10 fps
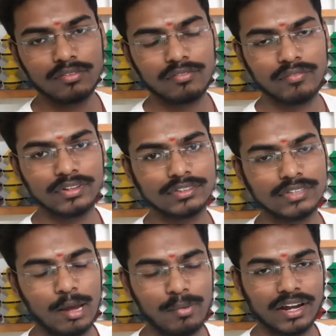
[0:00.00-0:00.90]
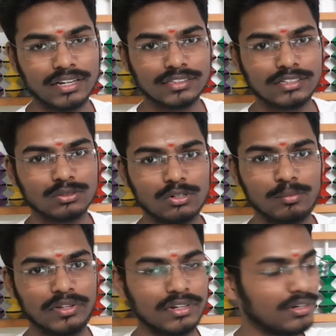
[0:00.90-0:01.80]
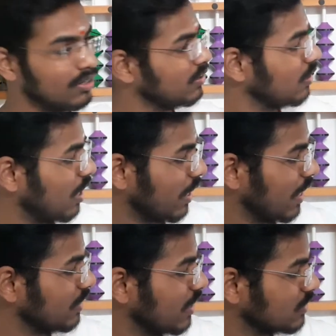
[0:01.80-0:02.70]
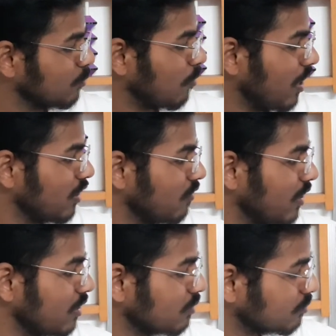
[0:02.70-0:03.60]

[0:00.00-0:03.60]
with Abacus and school method. Again there is a point where